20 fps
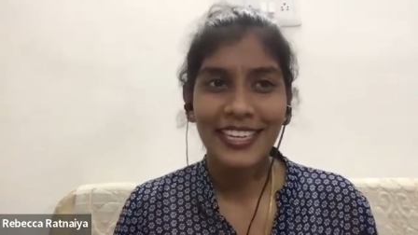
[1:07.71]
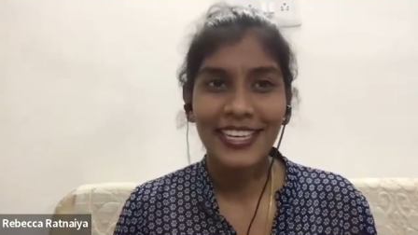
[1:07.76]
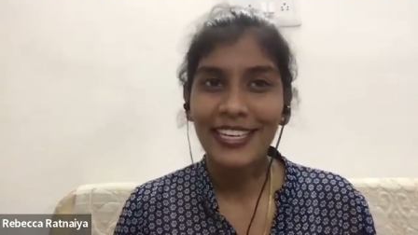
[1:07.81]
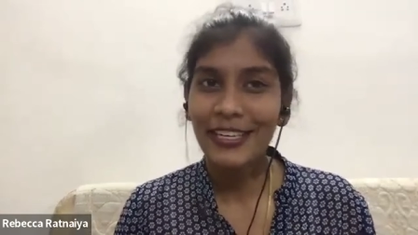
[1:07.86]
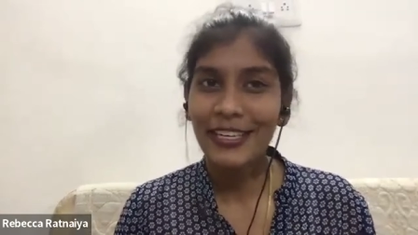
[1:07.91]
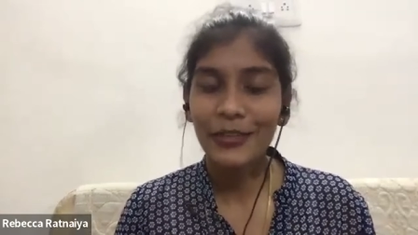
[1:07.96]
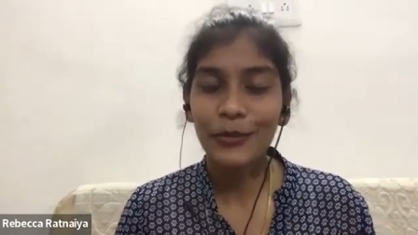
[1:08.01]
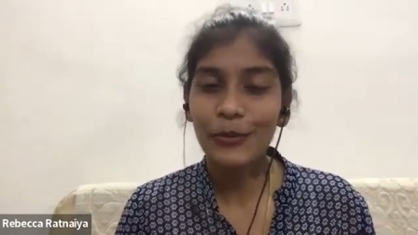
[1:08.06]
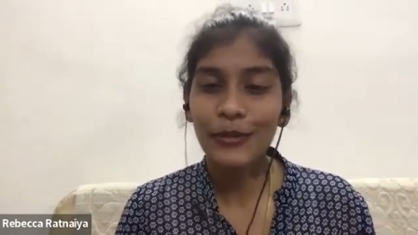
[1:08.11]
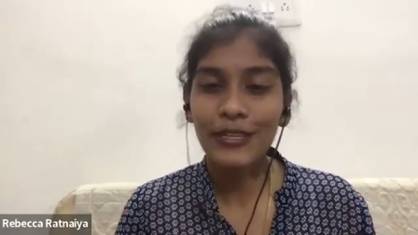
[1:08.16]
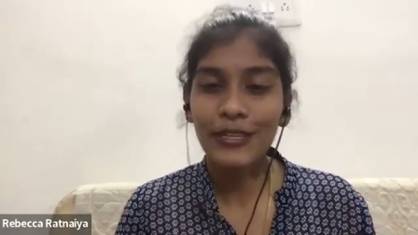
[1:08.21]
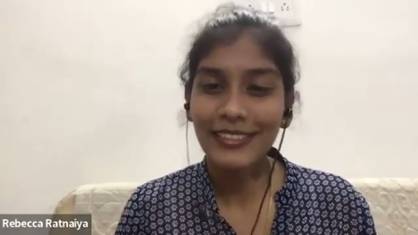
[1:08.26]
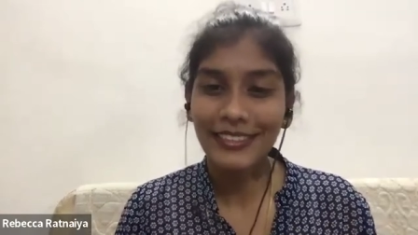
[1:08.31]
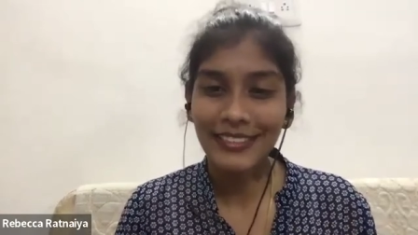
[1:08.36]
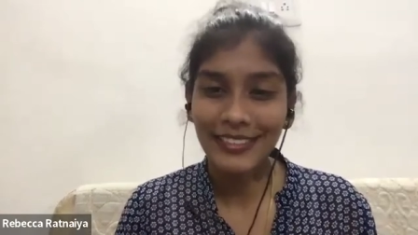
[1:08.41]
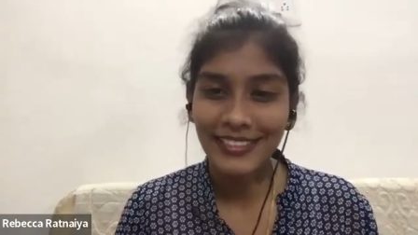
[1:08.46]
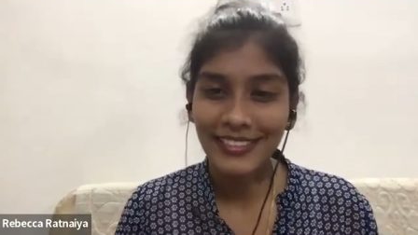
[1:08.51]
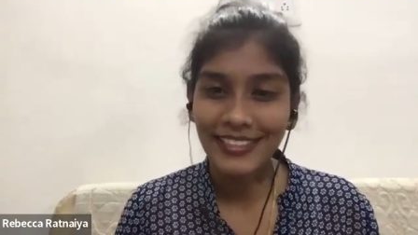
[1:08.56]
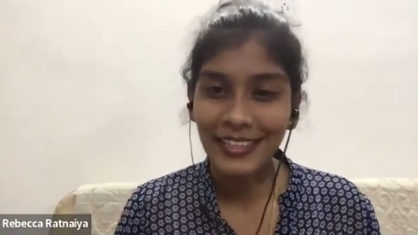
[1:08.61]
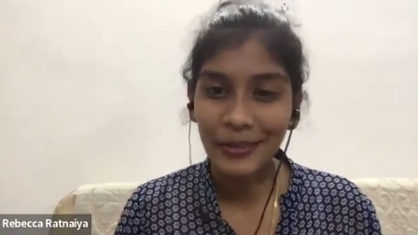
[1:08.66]
and i totally
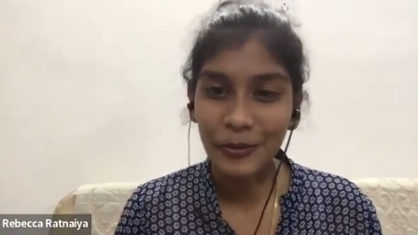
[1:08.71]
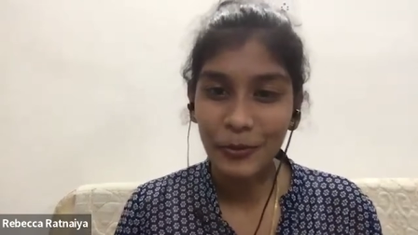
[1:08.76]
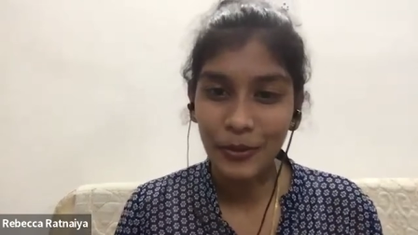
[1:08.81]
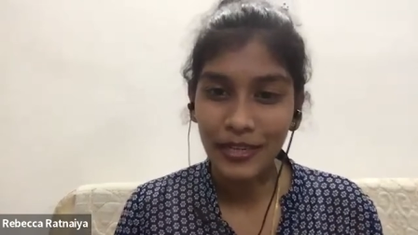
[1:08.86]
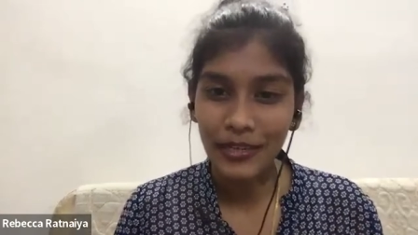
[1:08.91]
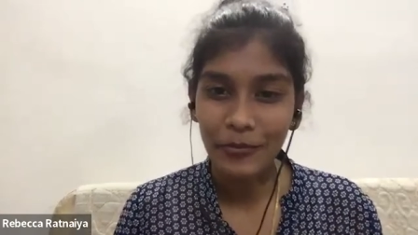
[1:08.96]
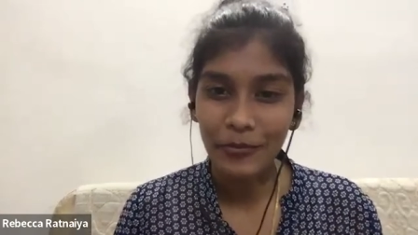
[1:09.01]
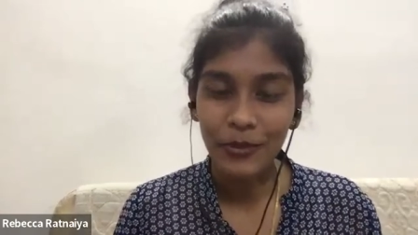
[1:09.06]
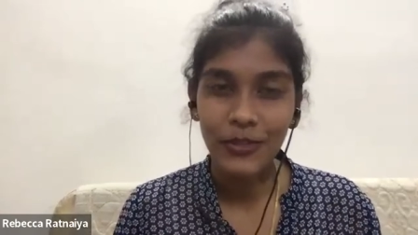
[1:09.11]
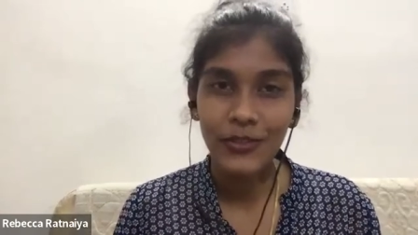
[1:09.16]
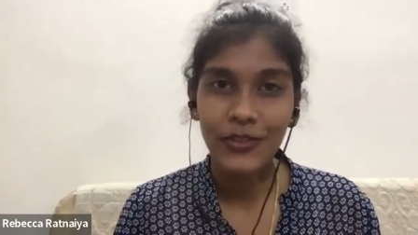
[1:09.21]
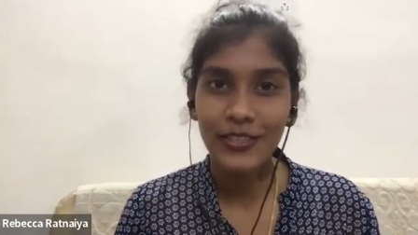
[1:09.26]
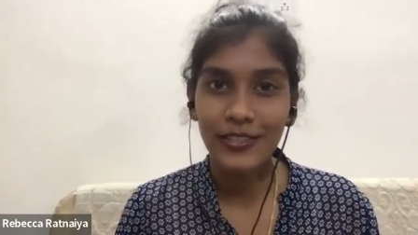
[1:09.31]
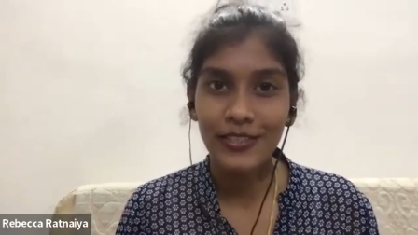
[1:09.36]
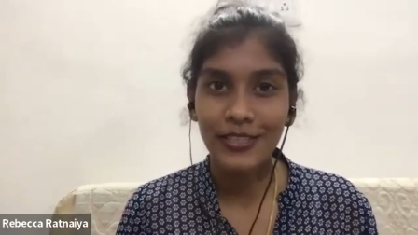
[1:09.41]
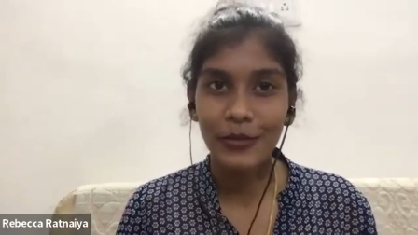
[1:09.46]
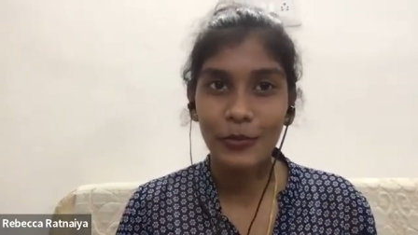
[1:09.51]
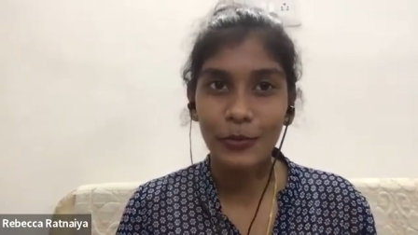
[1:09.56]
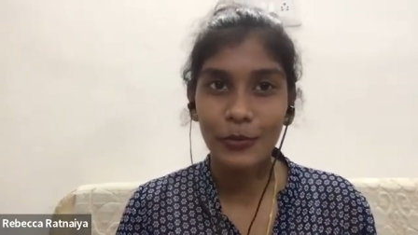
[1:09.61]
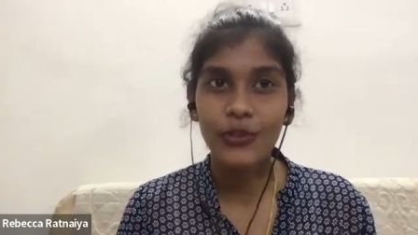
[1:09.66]
understand why
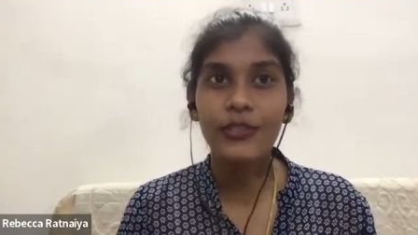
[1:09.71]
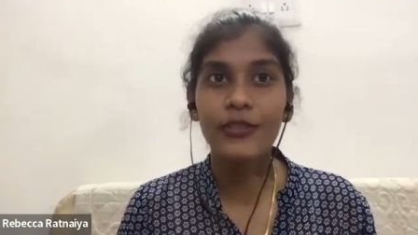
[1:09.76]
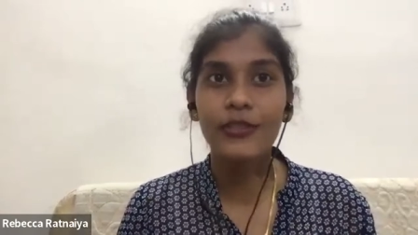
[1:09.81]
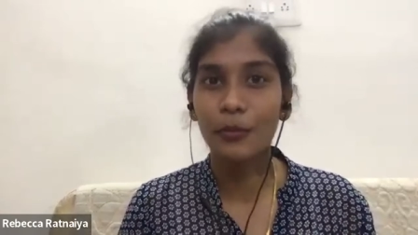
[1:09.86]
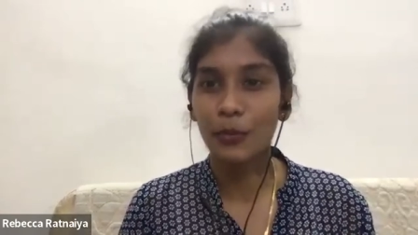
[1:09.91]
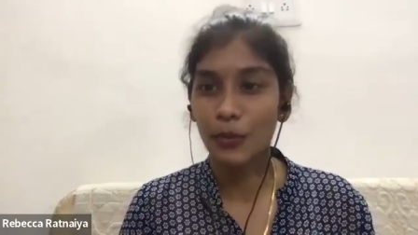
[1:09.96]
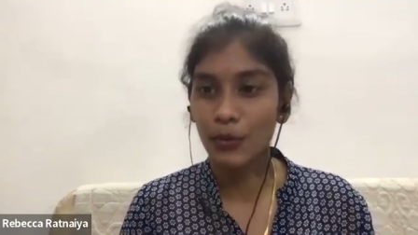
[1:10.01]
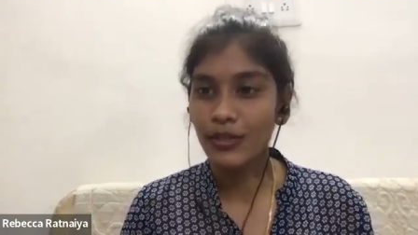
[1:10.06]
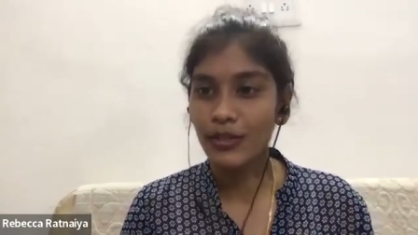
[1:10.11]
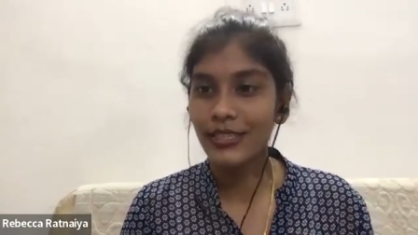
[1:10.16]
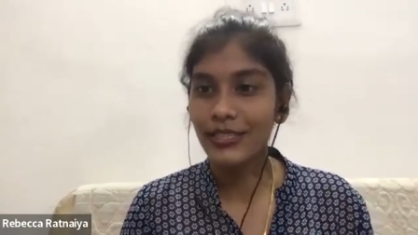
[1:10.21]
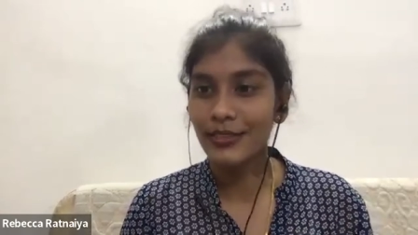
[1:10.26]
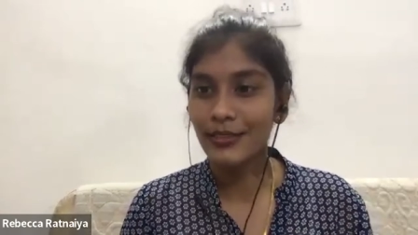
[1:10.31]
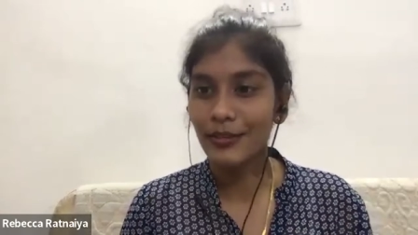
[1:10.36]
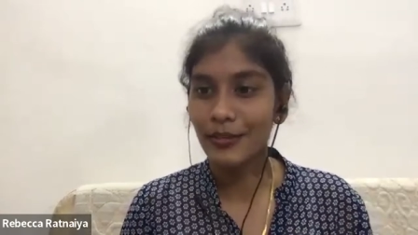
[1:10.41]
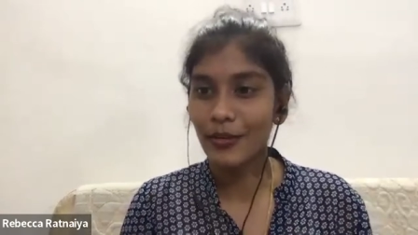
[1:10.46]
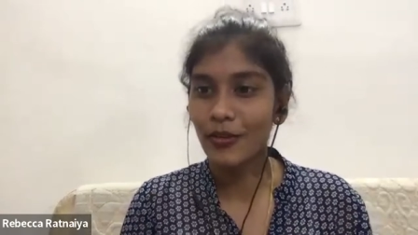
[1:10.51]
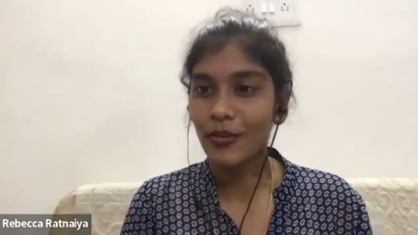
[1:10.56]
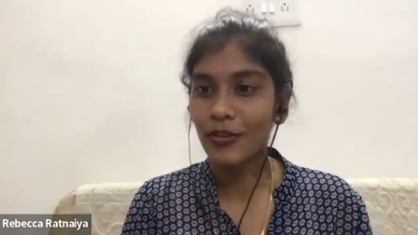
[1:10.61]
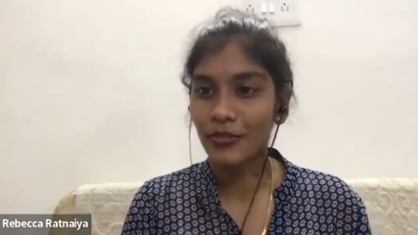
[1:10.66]
because it was the
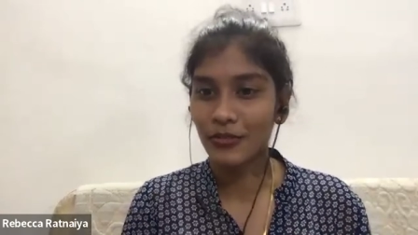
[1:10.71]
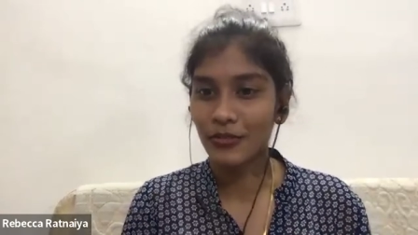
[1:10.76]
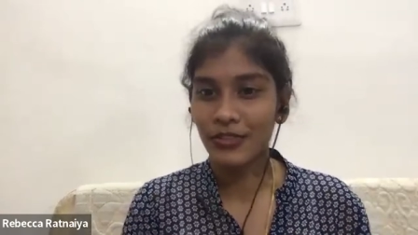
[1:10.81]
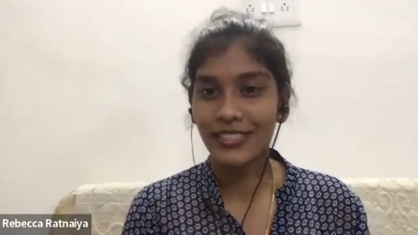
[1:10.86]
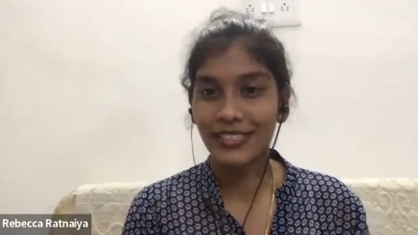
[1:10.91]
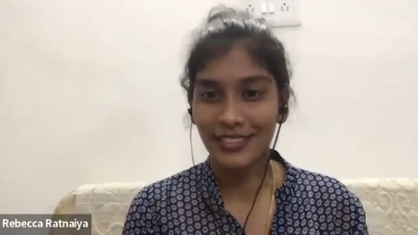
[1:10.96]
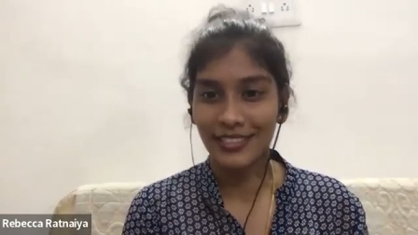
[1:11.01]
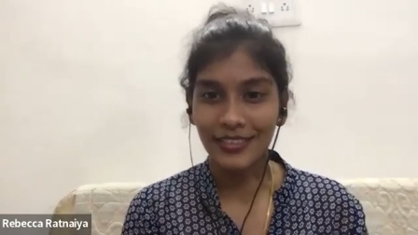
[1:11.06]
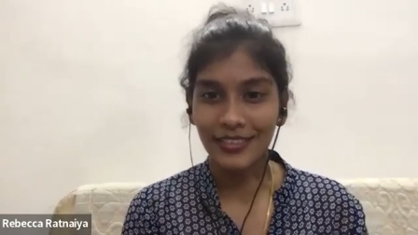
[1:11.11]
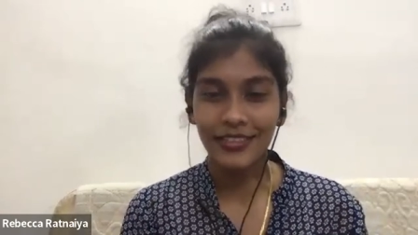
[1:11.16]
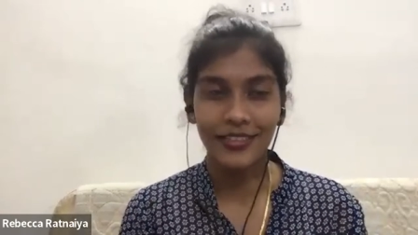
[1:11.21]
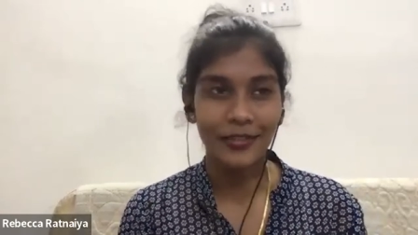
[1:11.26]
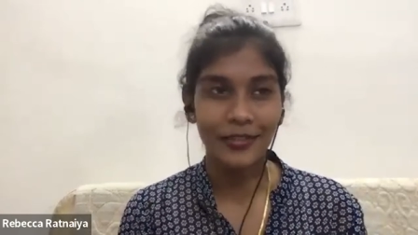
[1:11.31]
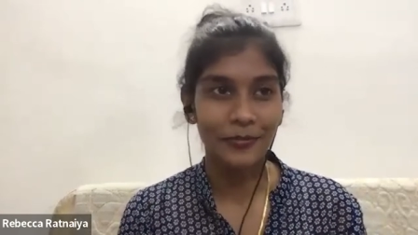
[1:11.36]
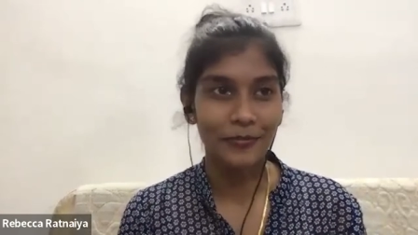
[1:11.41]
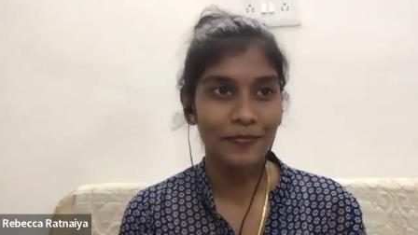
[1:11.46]
police along with the